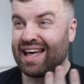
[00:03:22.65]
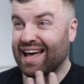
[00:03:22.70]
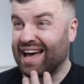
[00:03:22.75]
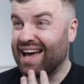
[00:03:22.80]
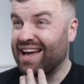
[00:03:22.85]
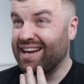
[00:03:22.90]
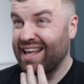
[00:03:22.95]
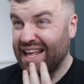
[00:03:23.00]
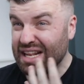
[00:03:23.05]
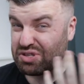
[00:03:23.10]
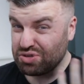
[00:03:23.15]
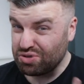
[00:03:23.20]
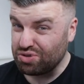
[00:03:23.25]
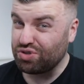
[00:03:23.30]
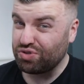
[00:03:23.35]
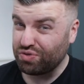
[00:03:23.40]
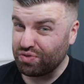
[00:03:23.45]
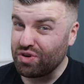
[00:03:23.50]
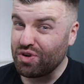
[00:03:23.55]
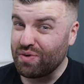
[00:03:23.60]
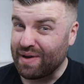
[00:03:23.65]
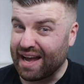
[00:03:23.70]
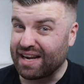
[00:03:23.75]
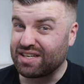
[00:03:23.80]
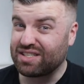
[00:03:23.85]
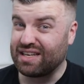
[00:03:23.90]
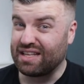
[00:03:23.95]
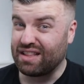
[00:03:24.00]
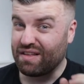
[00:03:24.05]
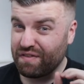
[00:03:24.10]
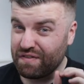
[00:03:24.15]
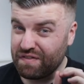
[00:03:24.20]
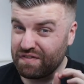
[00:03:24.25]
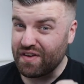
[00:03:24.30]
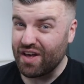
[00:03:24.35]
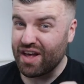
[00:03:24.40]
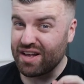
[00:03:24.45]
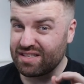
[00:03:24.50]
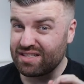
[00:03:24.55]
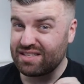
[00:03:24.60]
And it's true actually, the
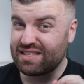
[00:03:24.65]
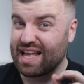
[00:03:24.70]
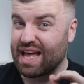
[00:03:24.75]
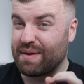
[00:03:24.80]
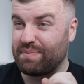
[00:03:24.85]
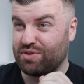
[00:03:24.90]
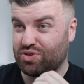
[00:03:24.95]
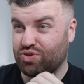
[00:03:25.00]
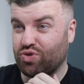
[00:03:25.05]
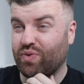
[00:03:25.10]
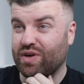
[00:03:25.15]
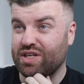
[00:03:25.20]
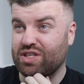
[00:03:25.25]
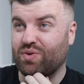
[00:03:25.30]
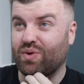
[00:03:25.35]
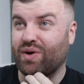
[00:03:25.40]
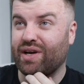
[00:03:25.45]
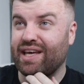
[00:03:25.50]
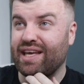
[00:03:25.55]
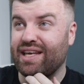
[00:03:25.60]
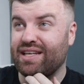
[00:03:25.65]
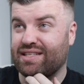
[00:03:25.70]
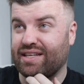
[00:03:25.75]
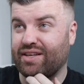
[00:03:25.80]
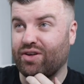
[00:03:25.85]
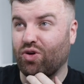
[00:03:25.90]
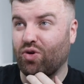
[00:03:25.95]
first step is always quite easy.